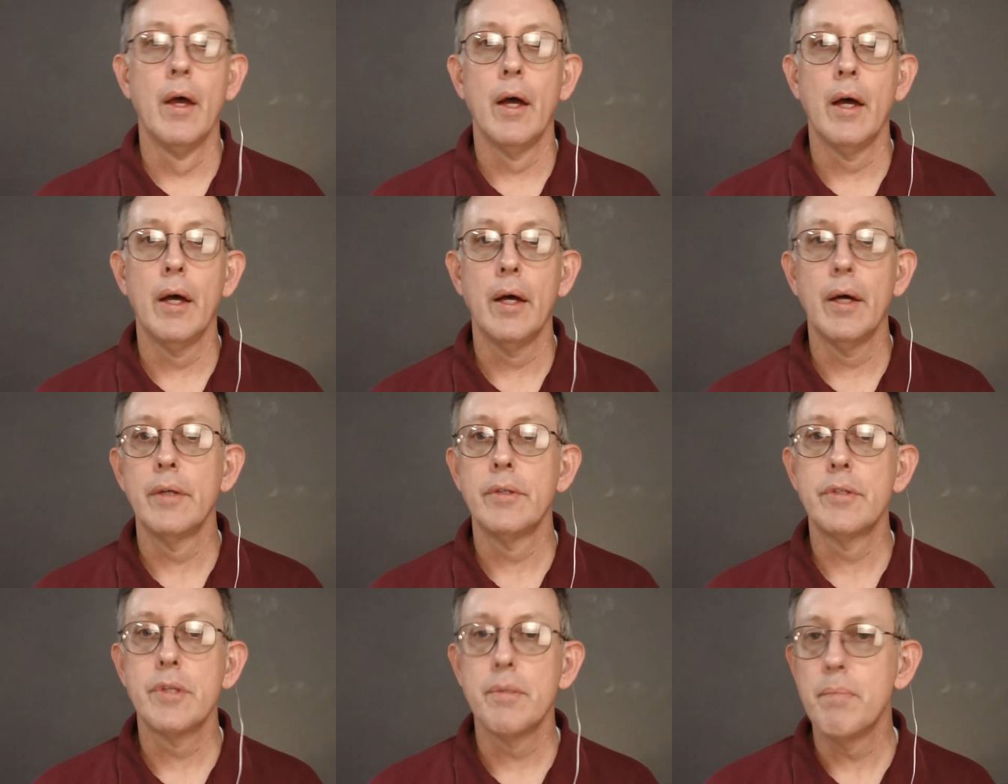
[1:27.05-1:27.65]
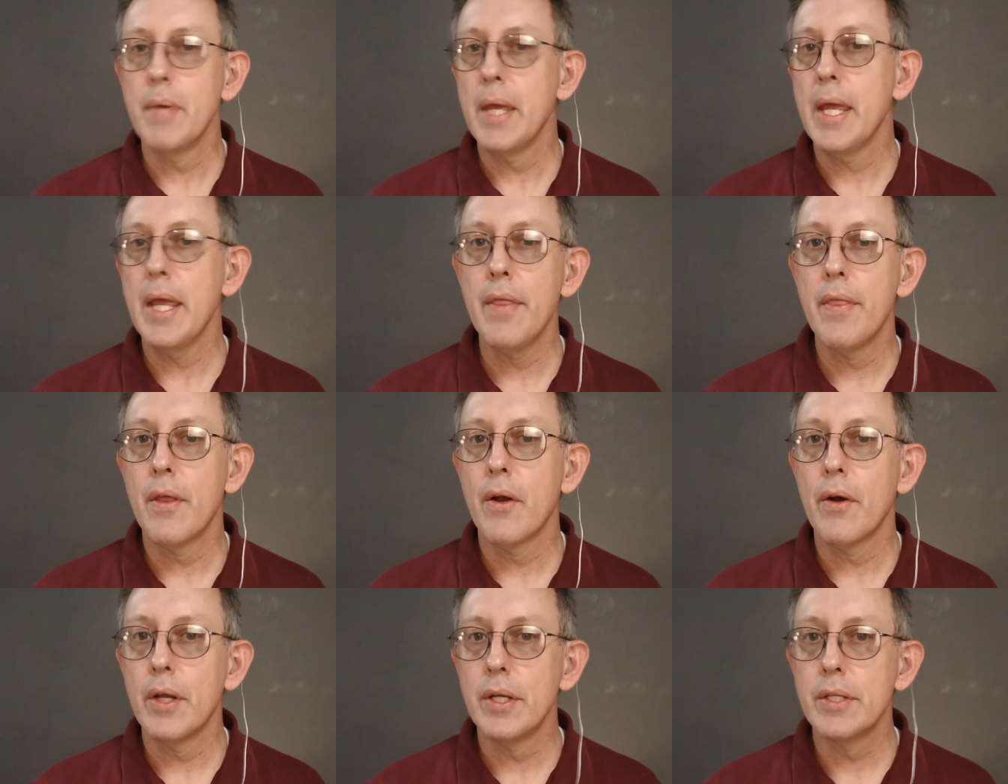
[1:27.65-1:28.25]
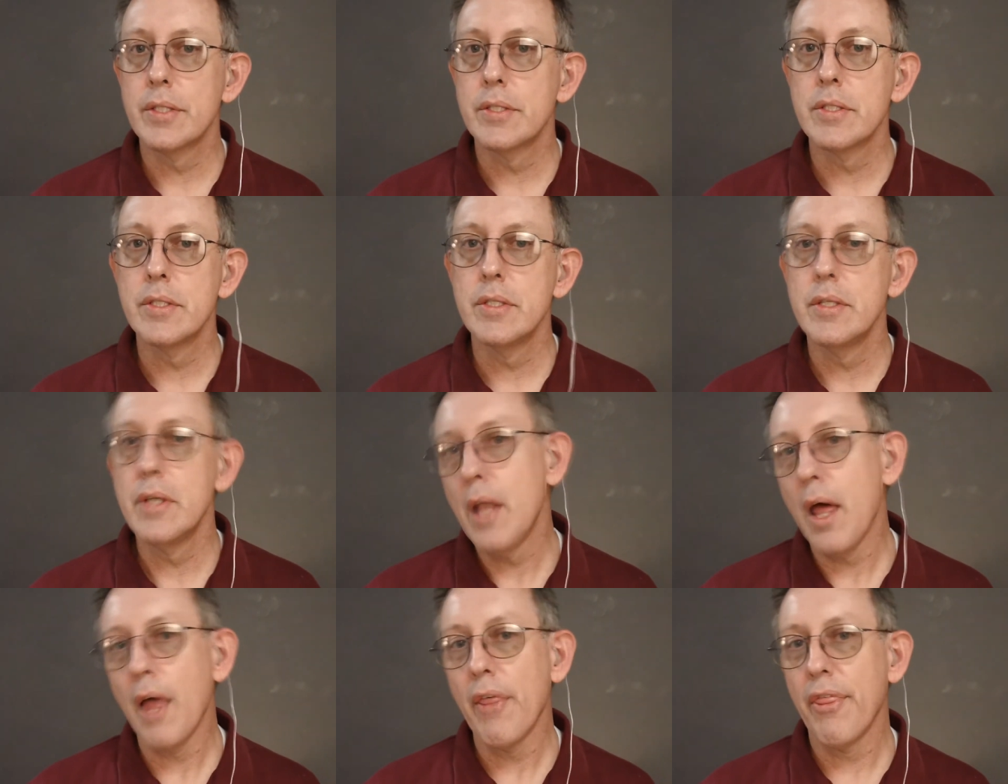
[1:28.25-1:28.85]
Uh, to me, there is
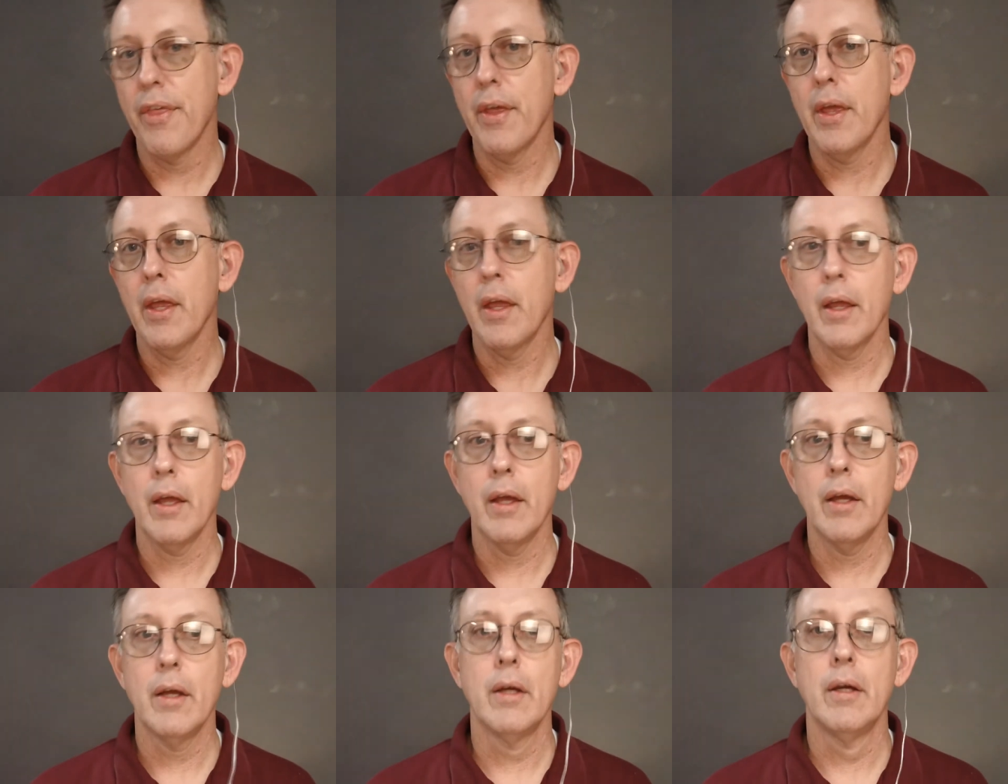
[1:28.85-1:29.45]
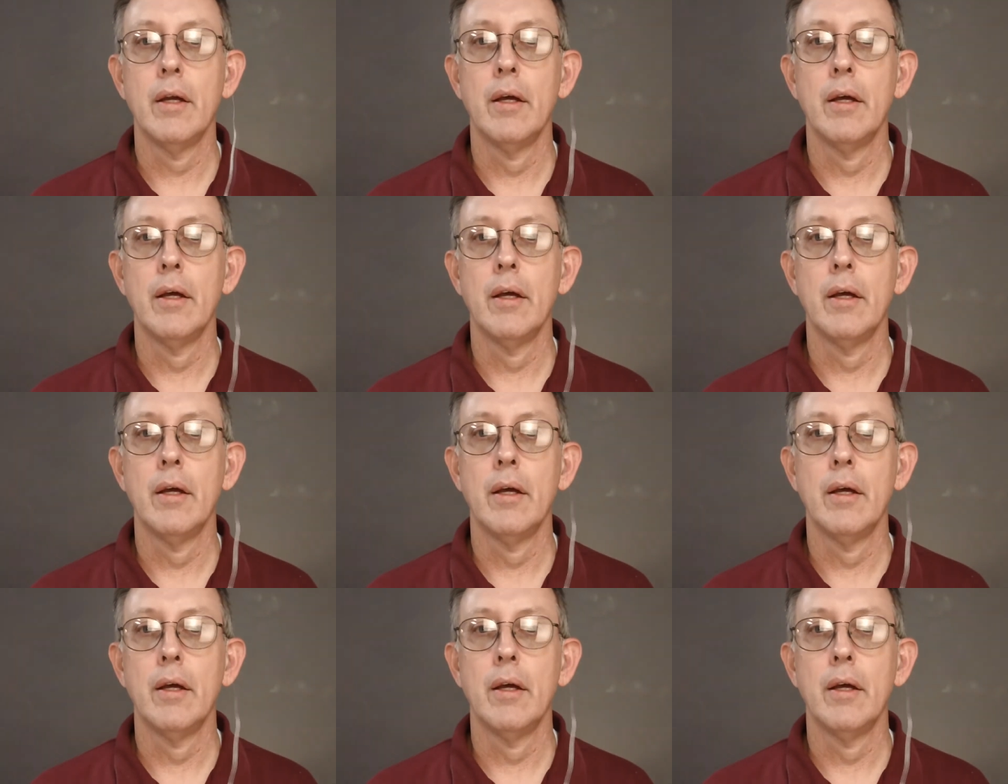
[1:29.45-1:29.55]
nothing